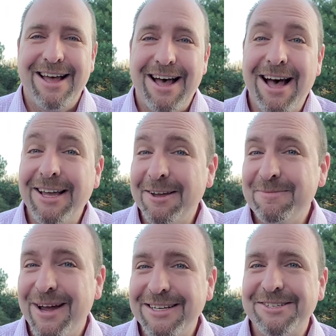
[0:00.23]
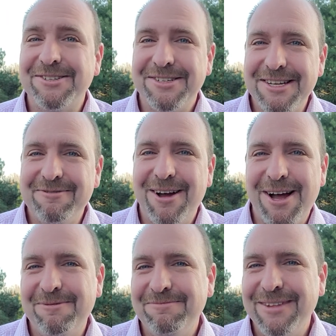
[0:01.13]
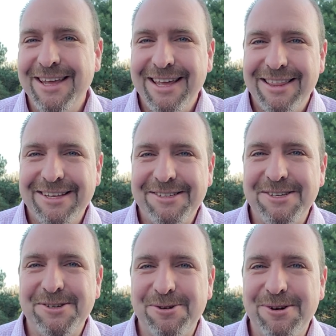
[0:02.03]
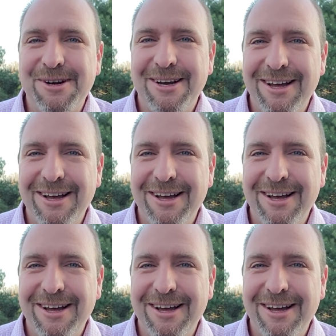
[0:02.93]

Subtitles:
Hi, I'm Pastor Steve Hom. This is your